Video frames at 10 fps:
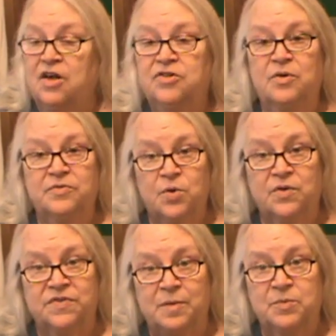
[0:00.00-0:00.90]
So of
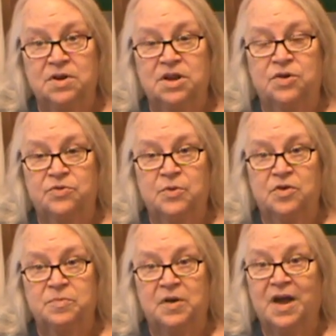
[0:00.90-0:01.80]
course I'm going to use
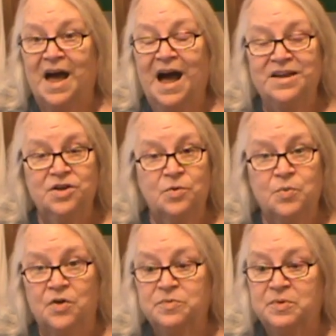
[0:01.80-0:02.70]
rosemary. I know
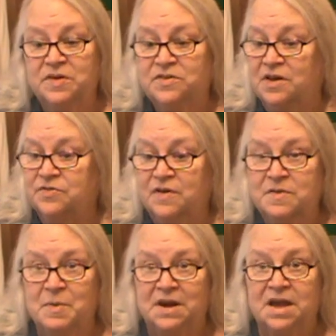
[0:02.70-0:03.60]
rosemary is not for
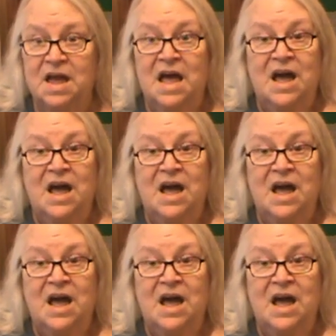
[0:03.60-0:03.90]
everybody.